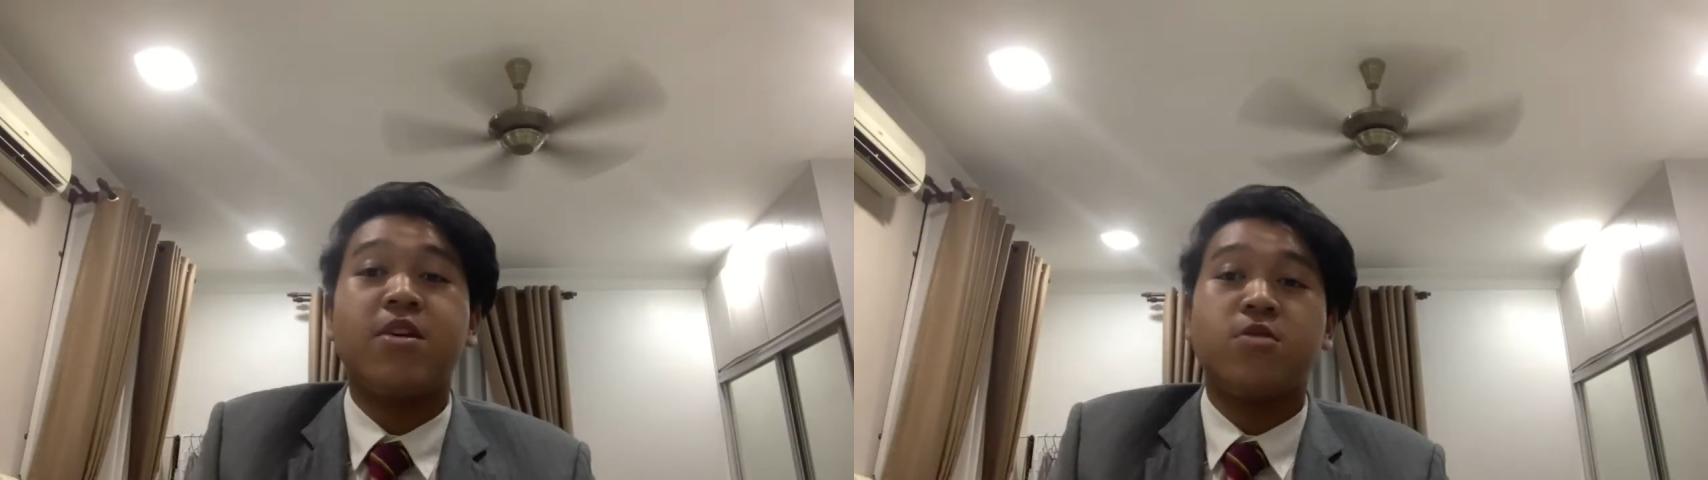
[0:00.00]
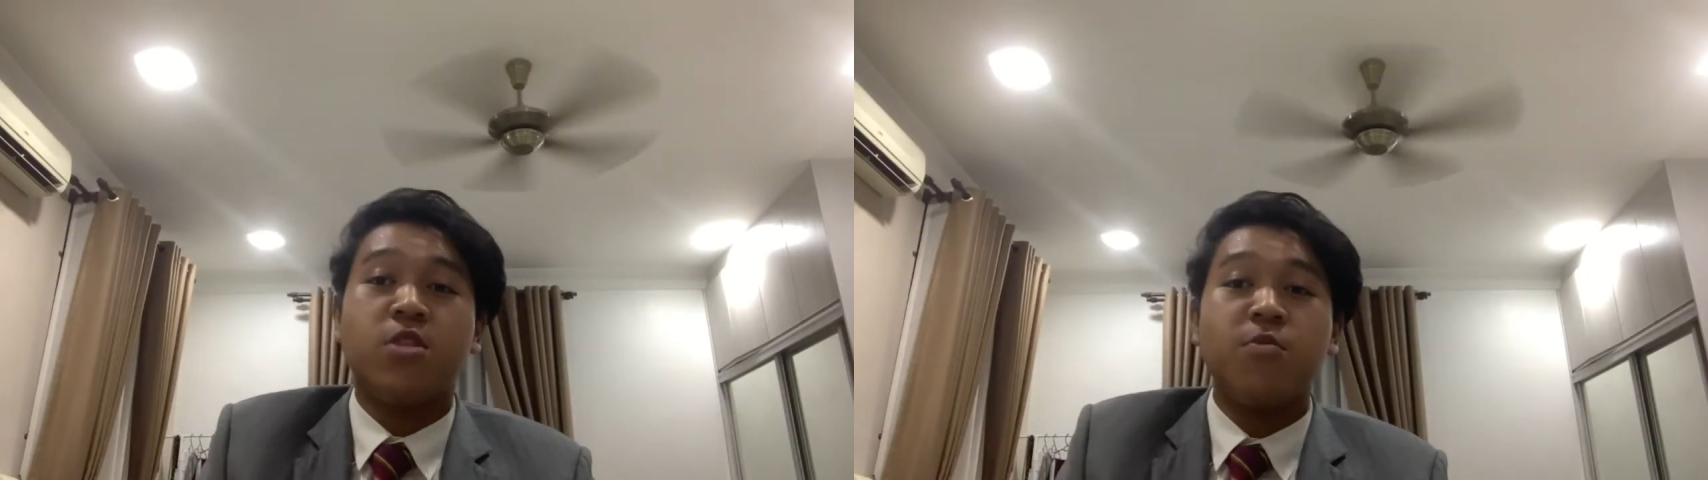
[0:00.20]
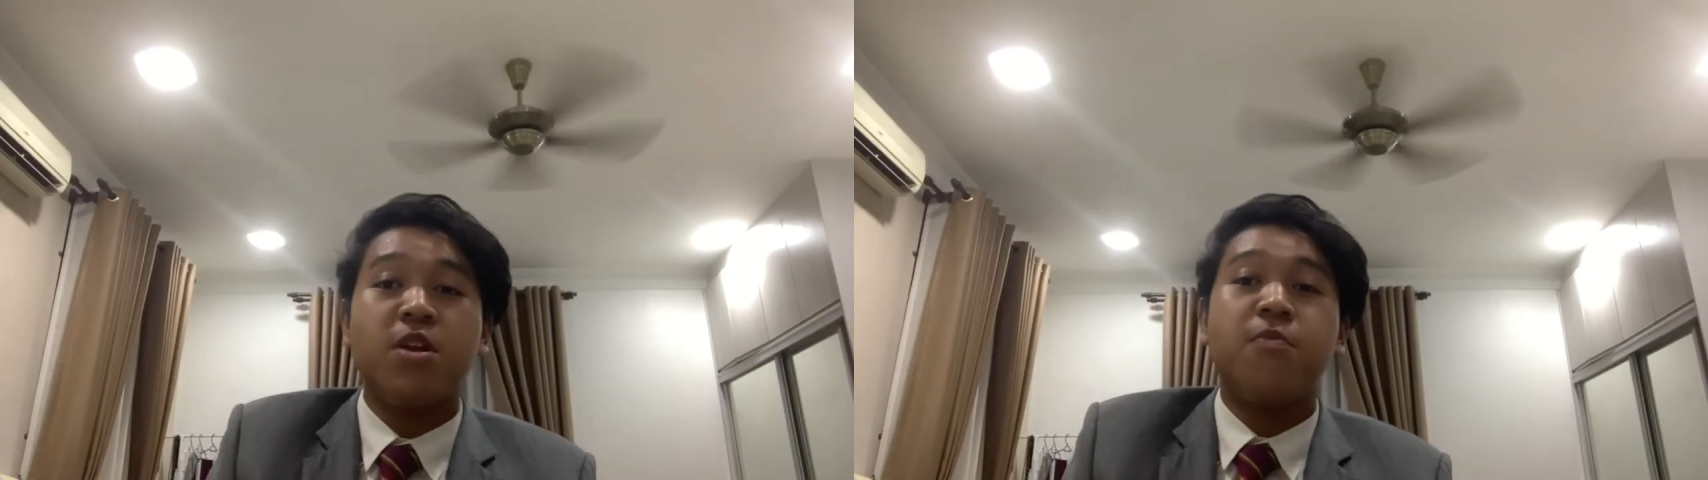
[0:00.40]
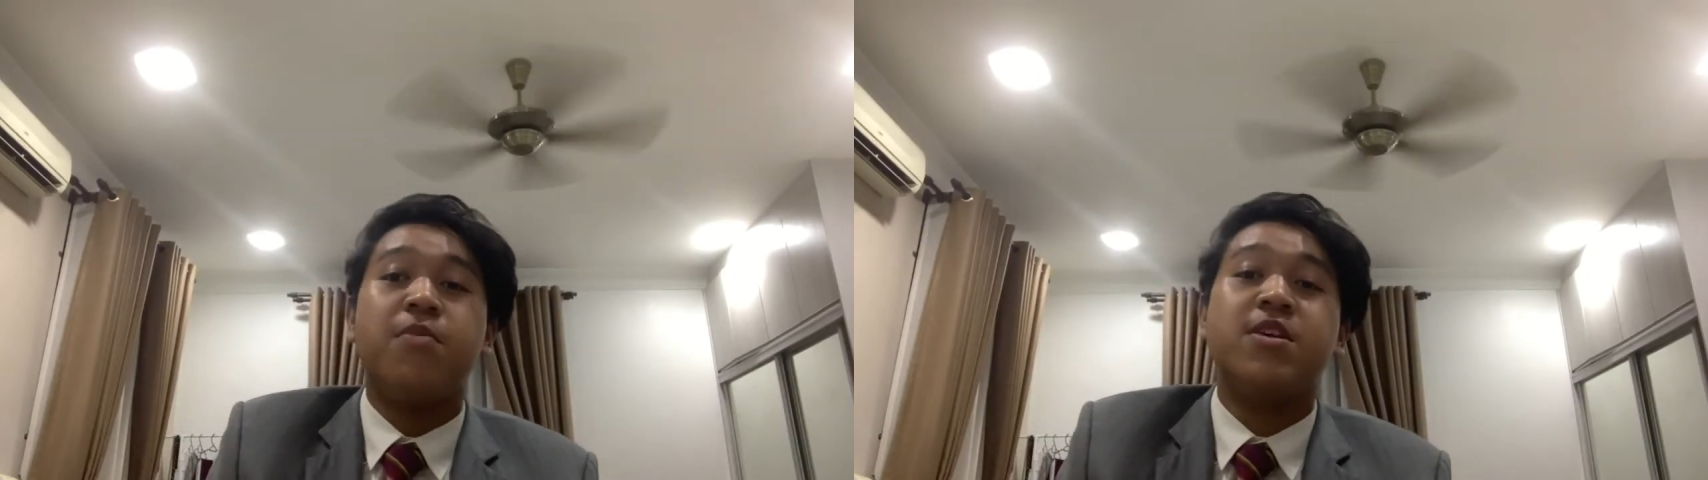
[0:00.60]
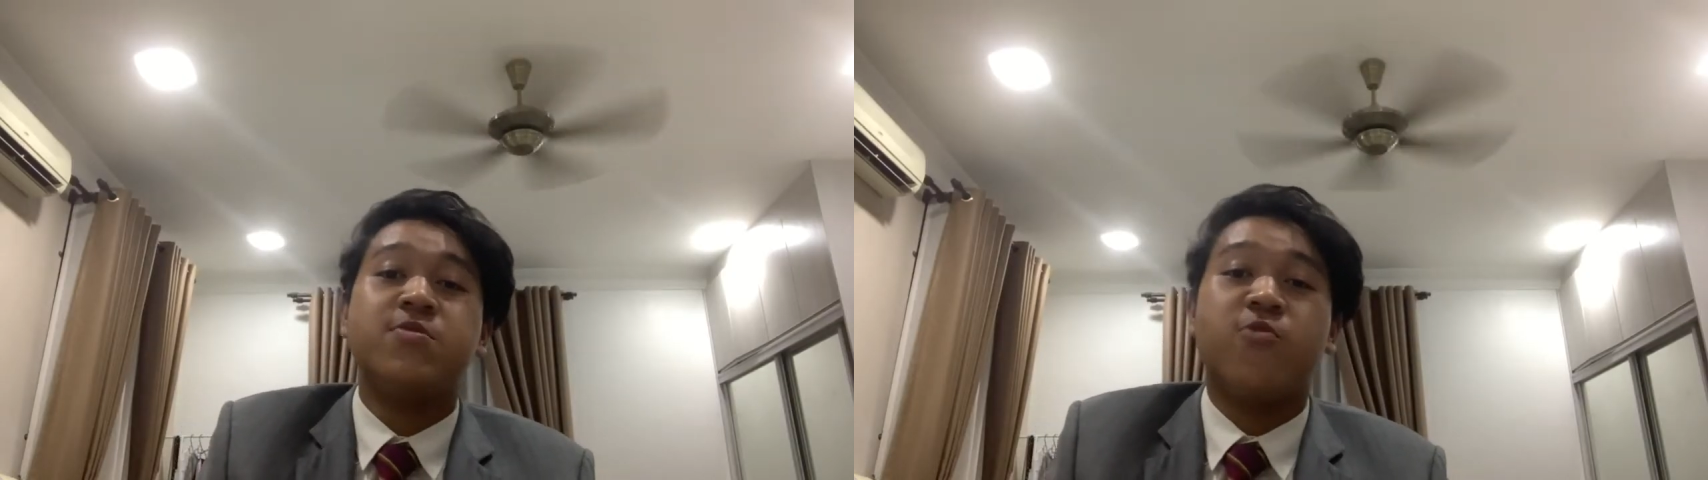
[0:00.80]
a suitable
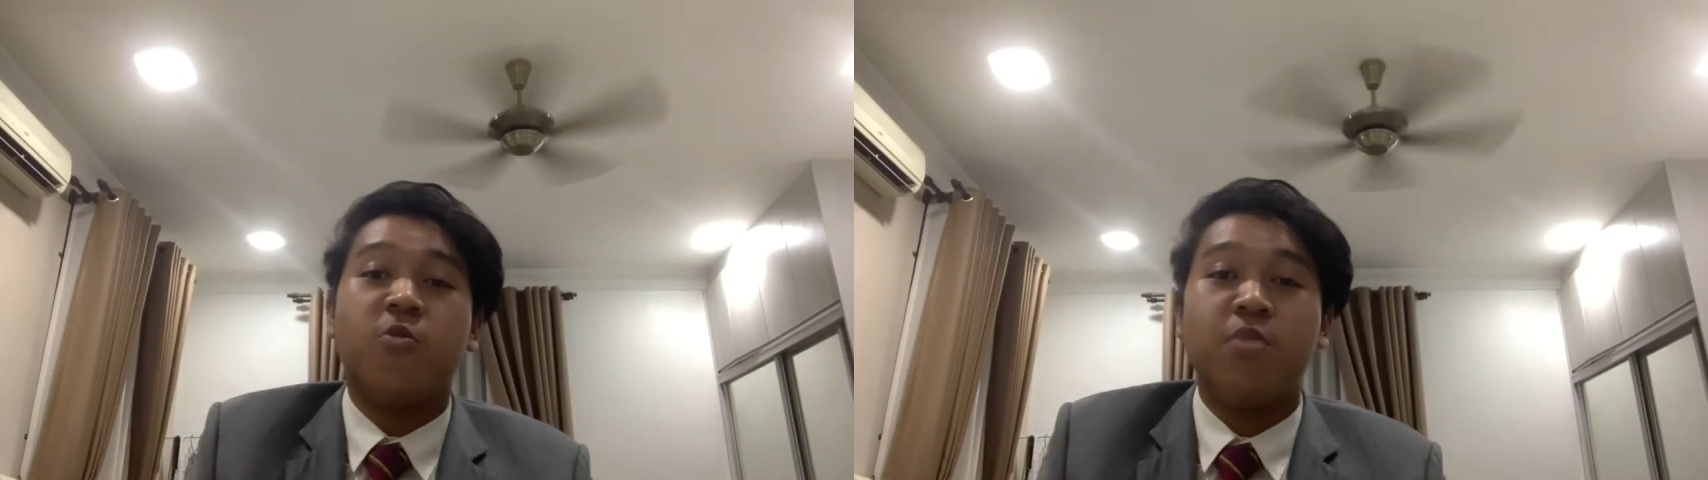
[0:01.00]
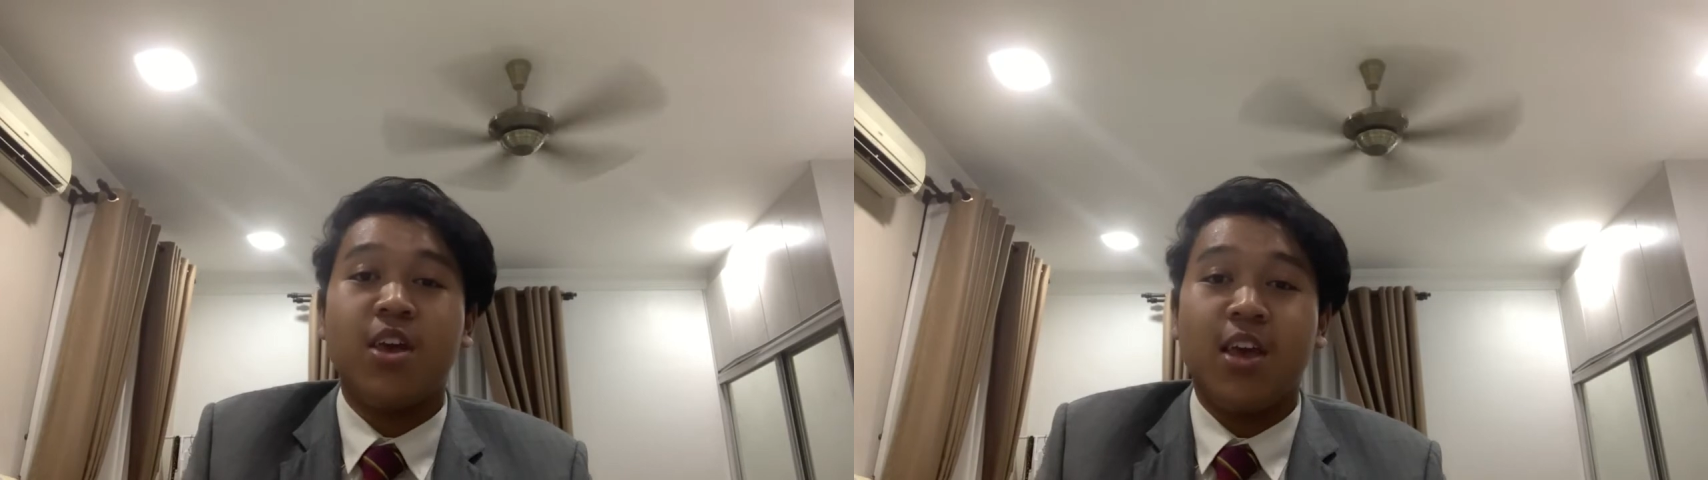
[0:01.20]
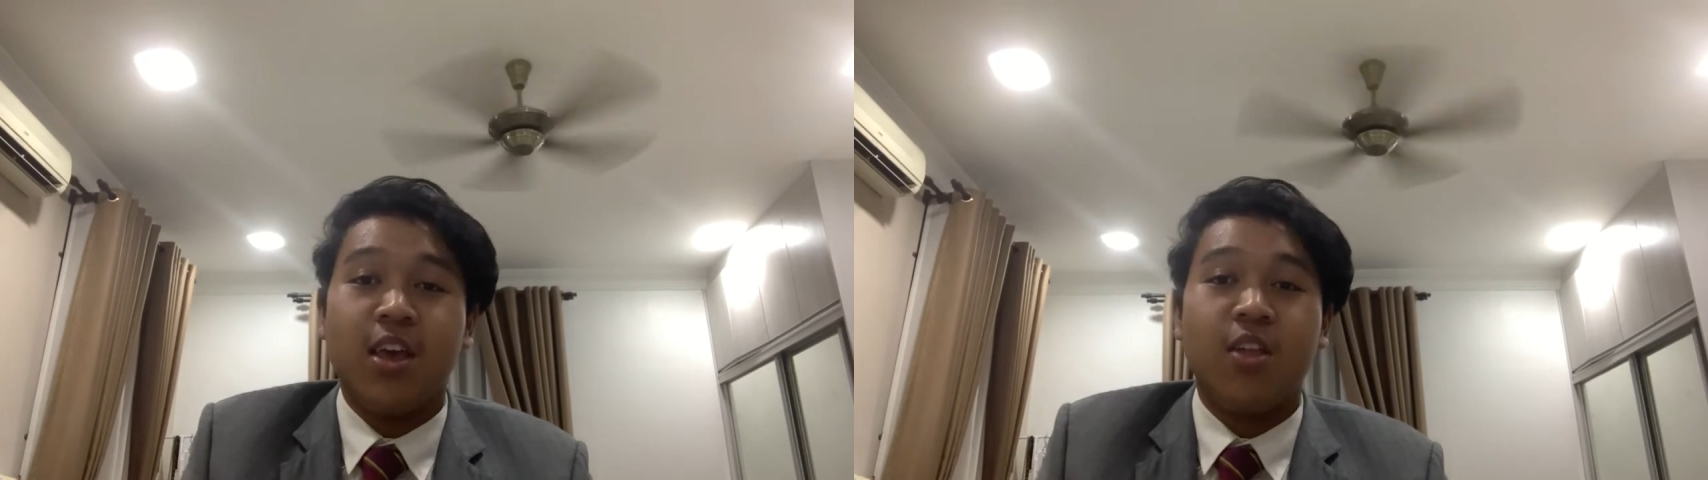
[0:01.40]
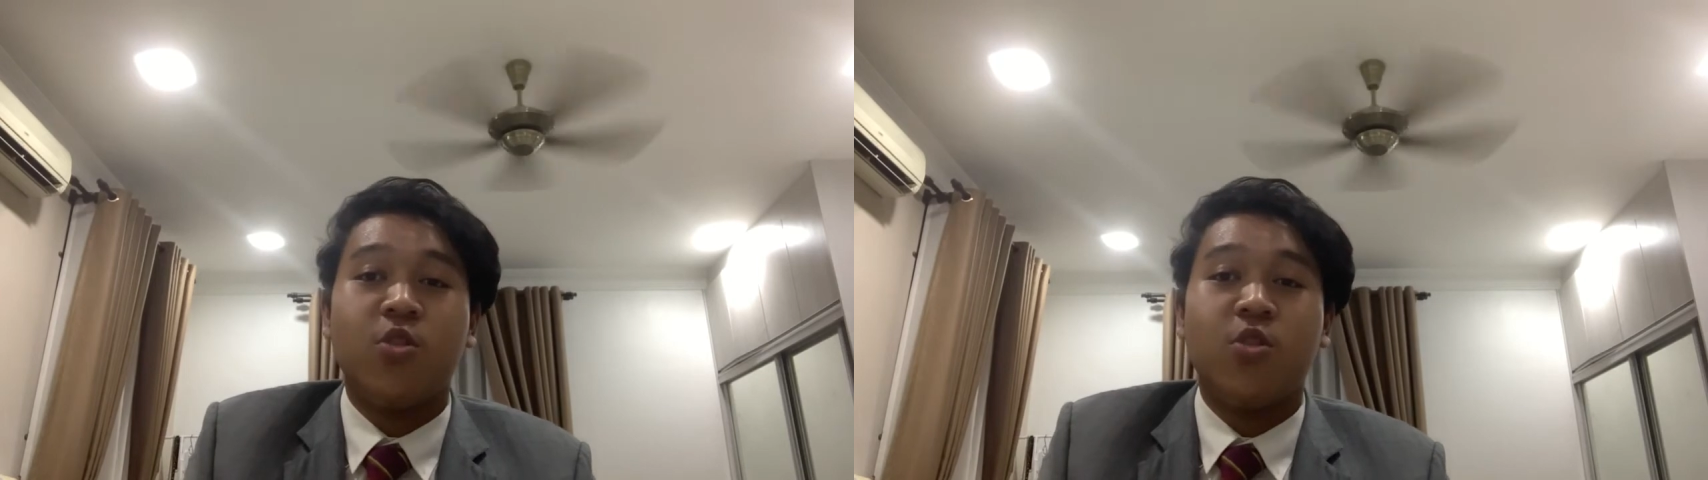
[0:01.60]
place for me